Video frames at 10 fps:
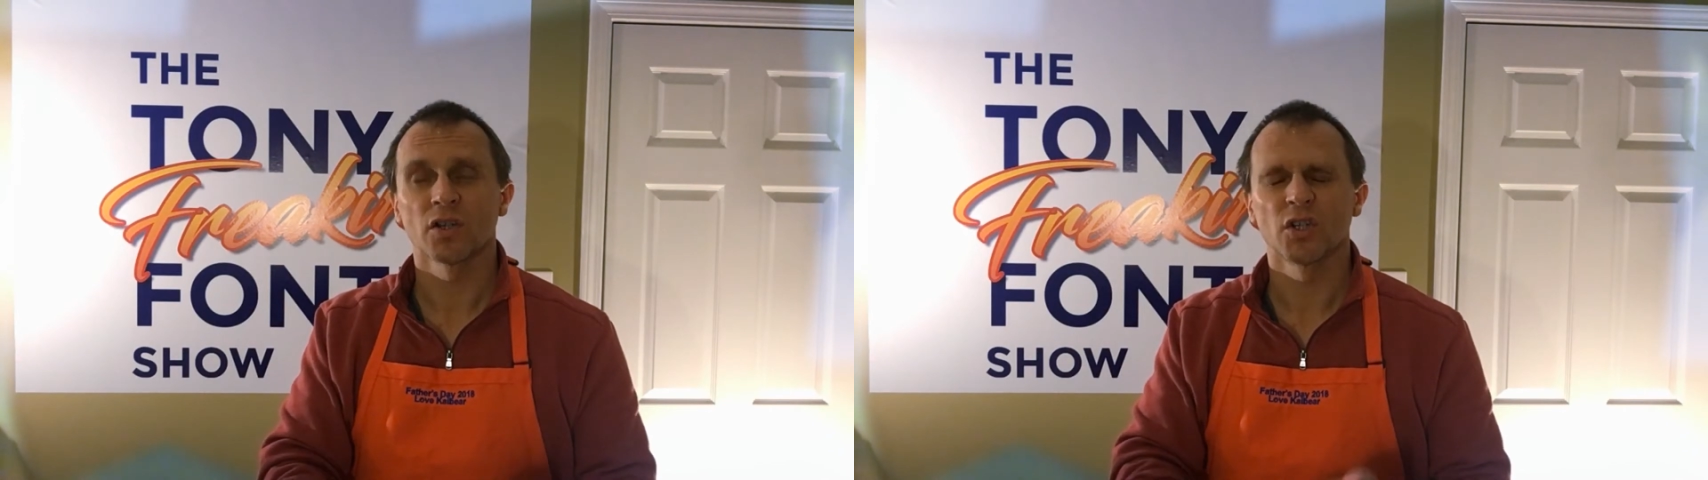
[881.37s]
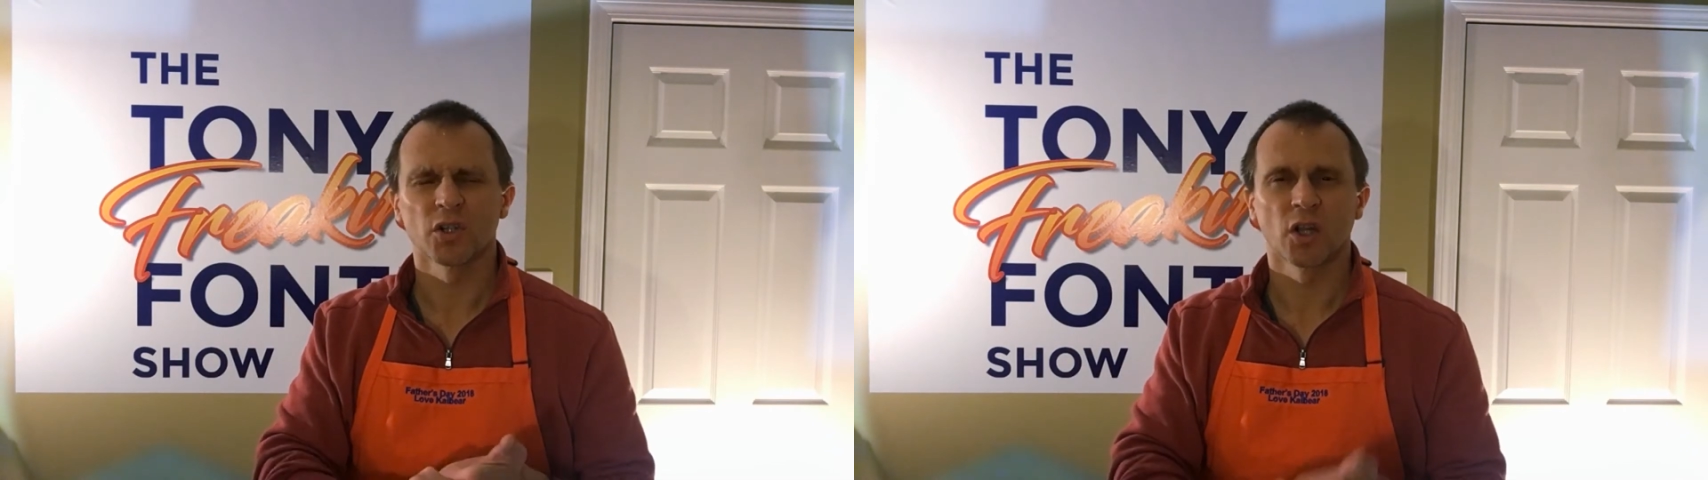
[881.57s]

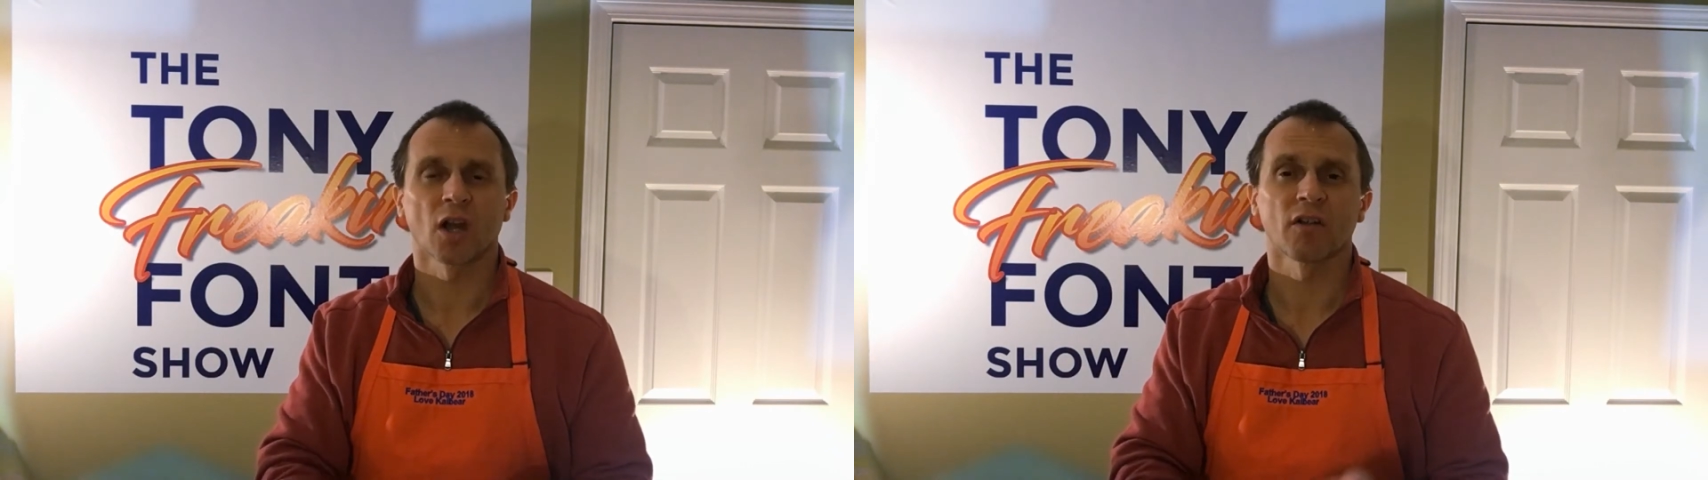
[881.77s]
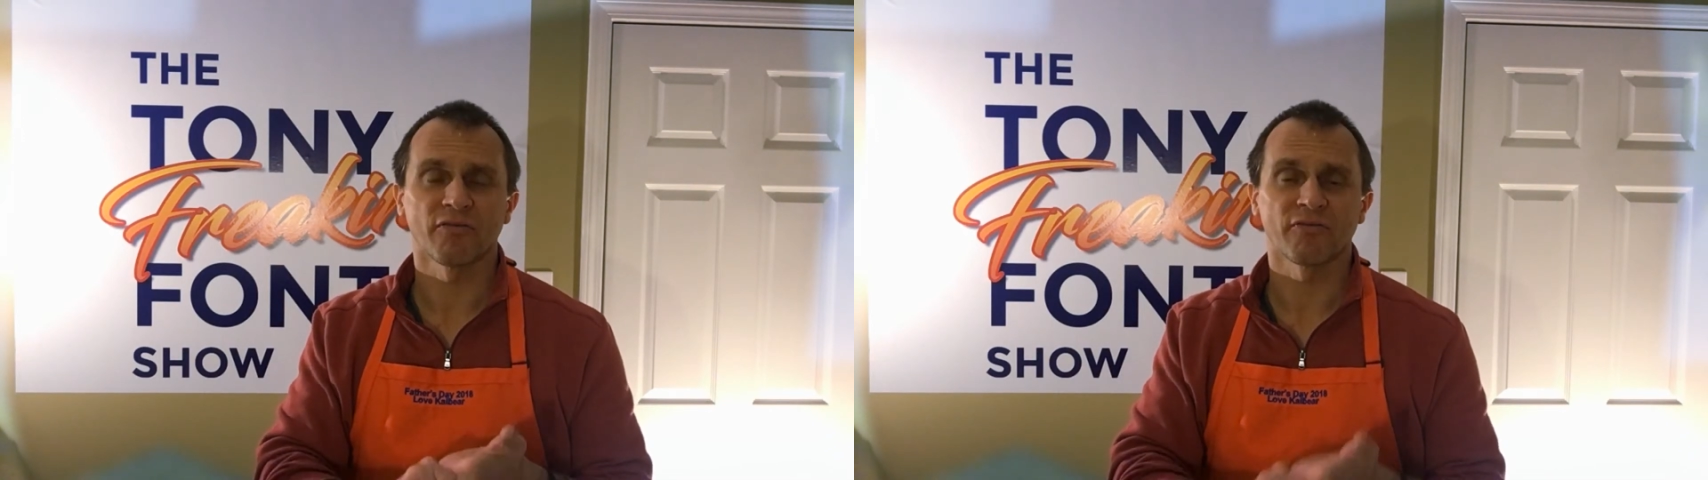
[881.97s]
you're
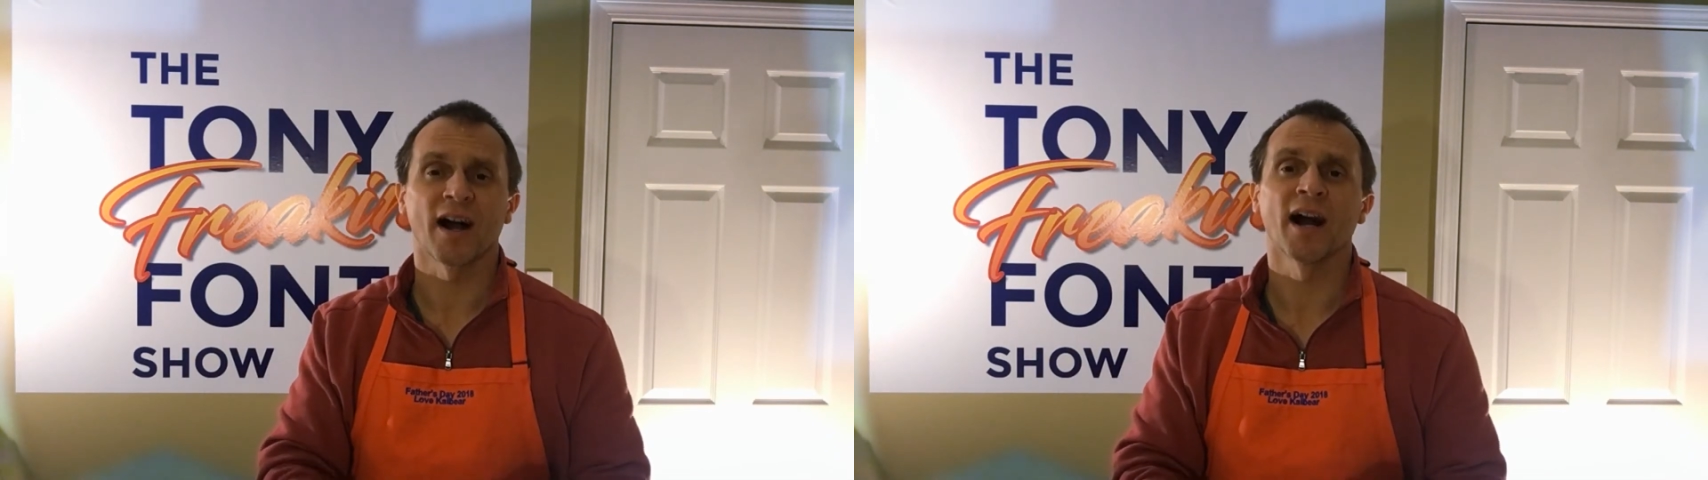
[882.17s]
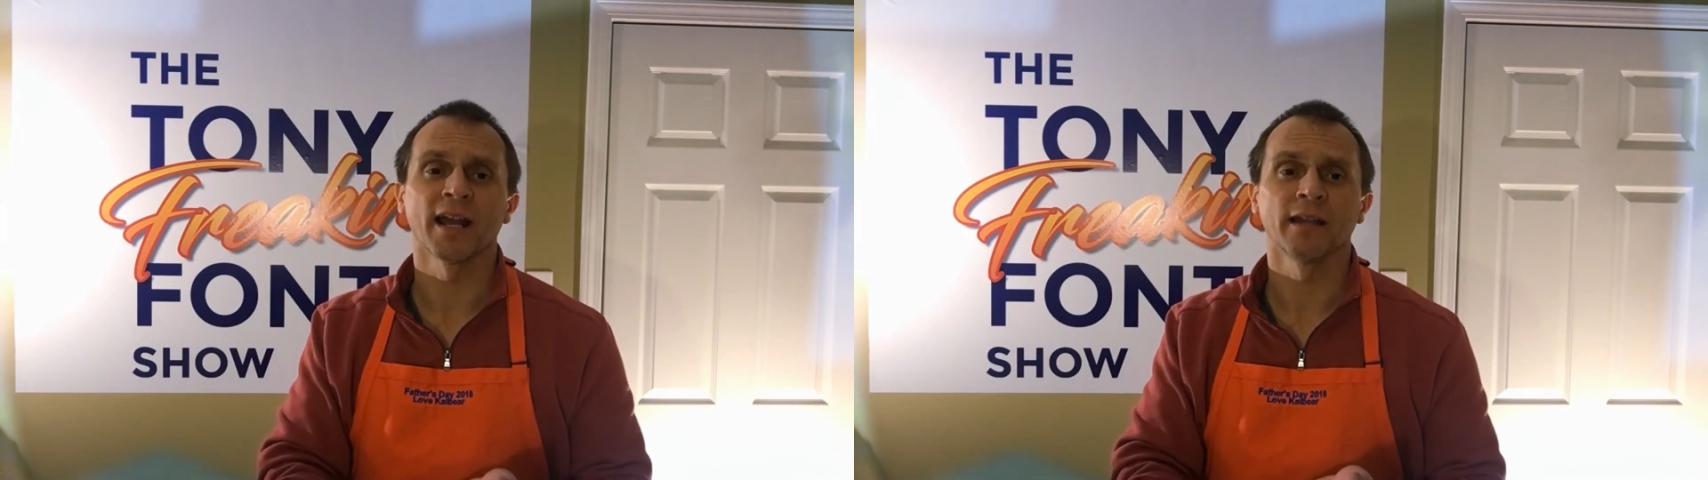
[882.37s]
going to
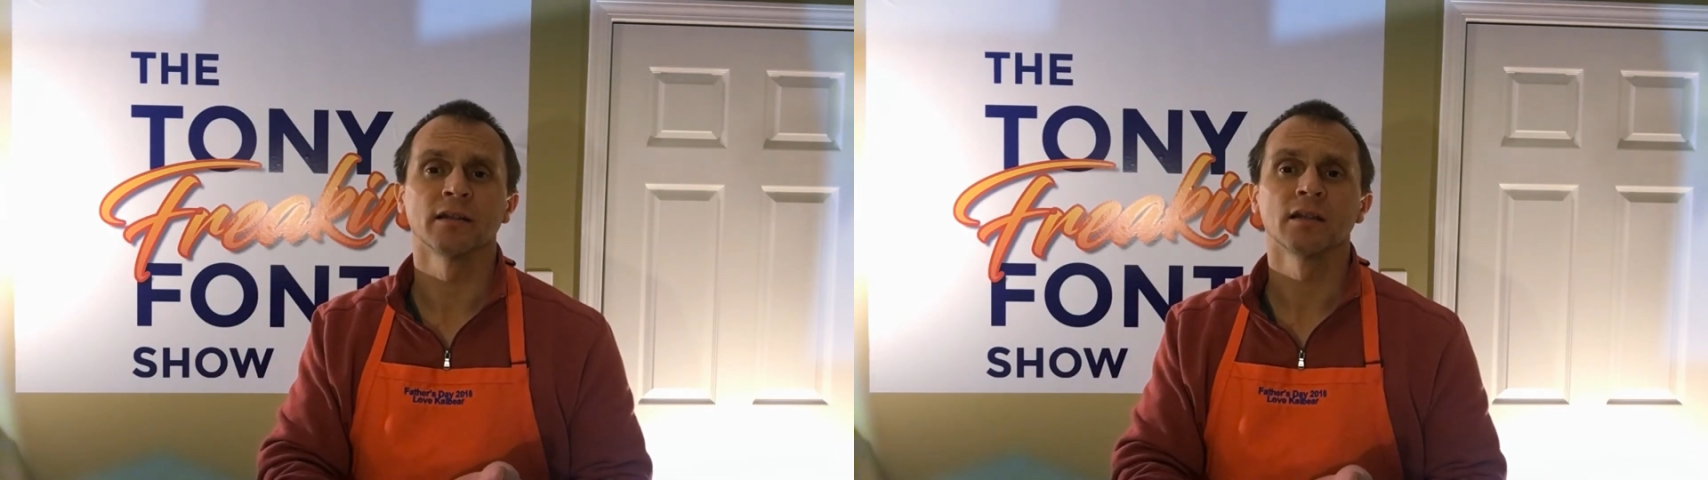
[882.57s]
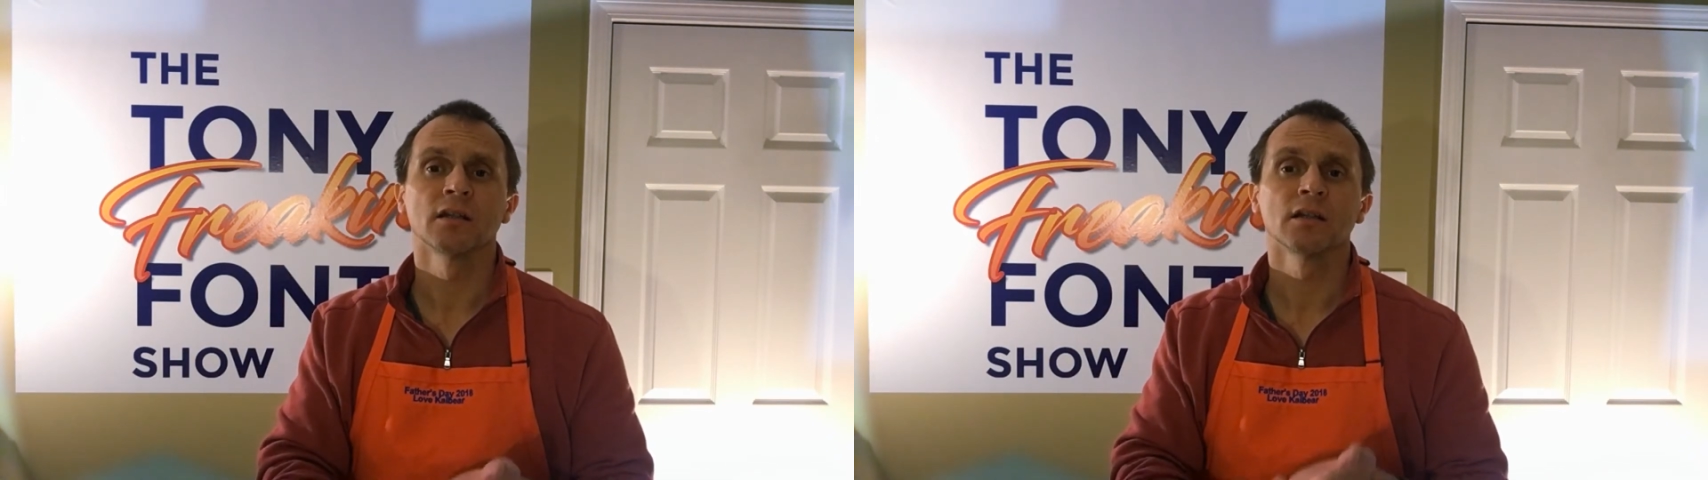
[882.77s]
find